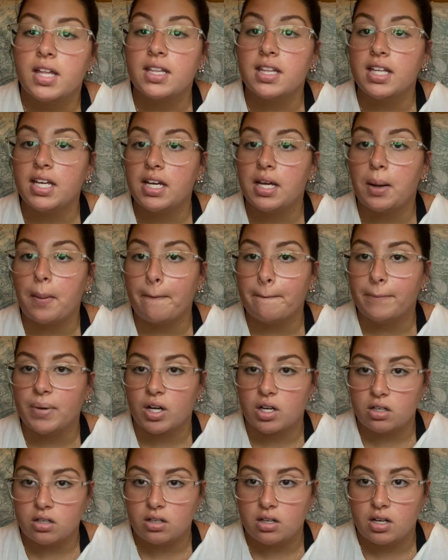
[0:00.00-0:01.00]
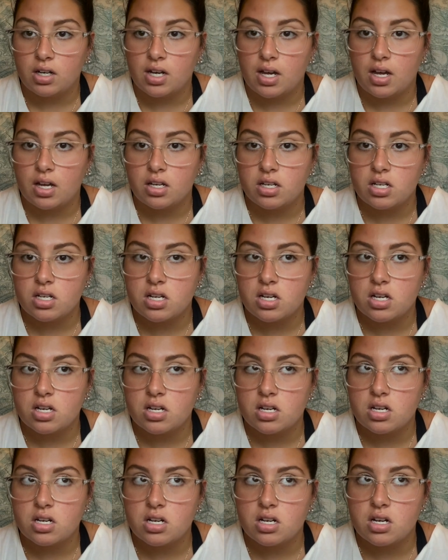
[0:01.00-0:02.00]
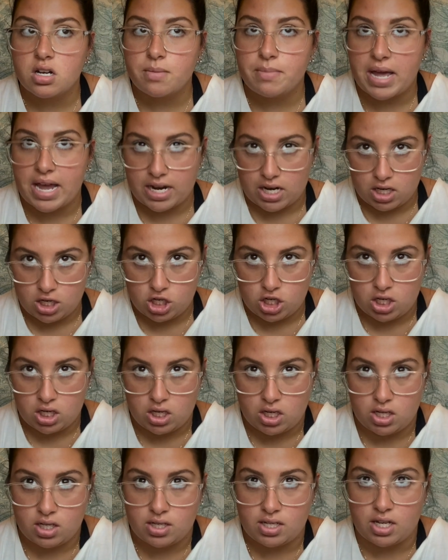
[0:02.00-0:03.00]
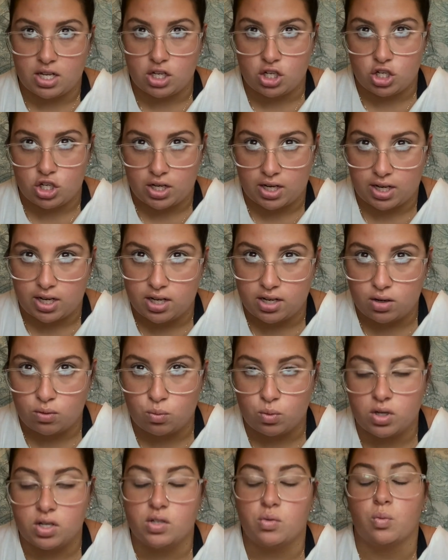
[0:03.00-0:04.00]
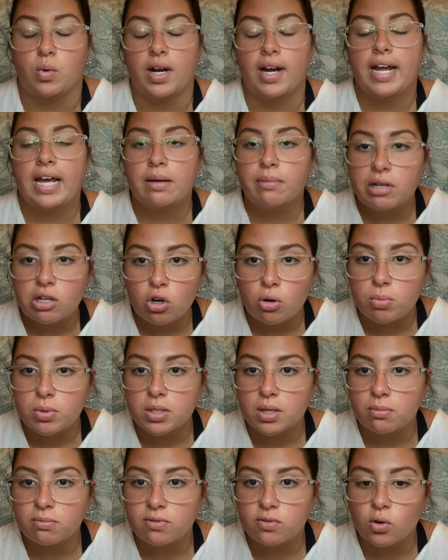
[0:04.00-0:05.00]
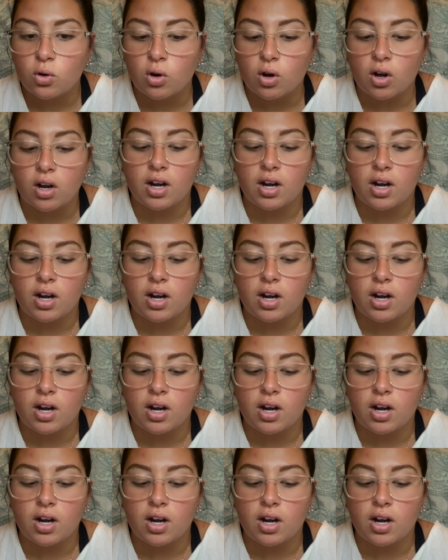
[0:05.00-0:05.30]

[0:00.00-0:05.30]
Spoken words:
The butternut mac and cheese and chicken was what I had my hopes up for.